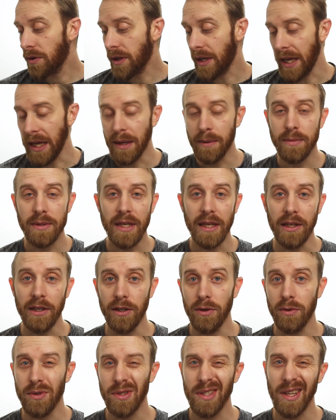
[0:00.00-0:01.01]
games that
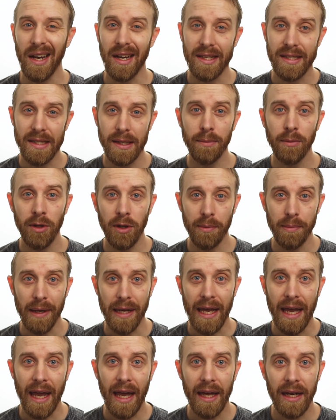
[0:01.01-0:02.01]
use a similar
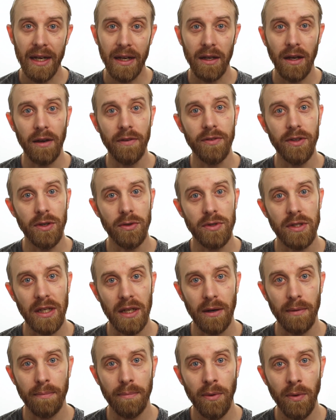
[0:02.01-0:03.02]
mechanic of using
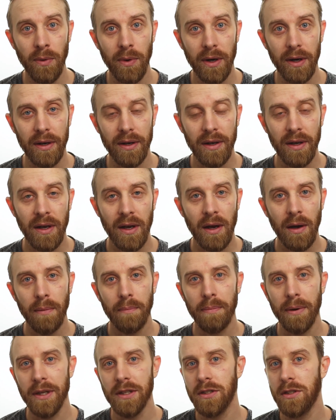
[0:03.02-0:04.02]
a board
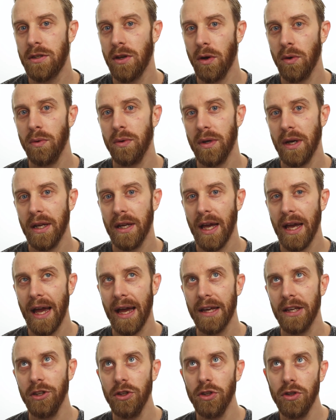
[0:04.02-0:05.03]
but don't
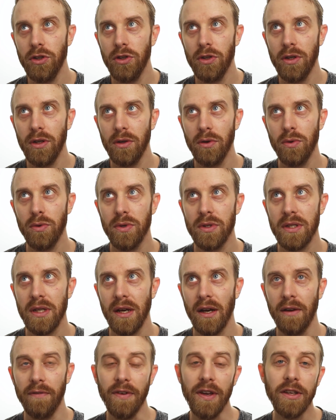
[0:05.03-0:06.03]
use
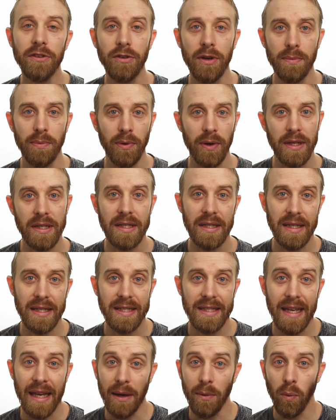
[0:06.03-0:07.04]
victory points in the
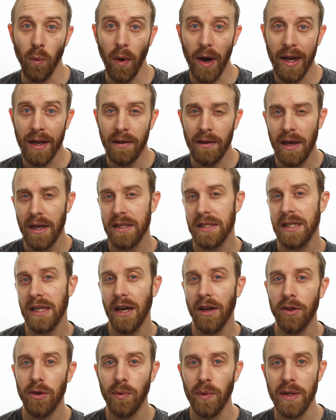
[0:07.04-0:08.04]
same way as the
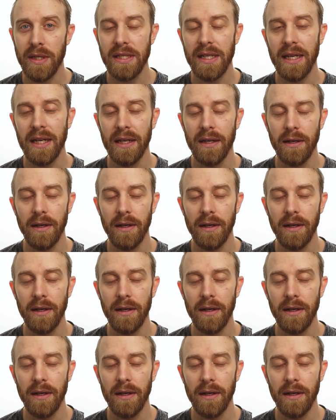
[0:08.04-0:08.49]
other ones I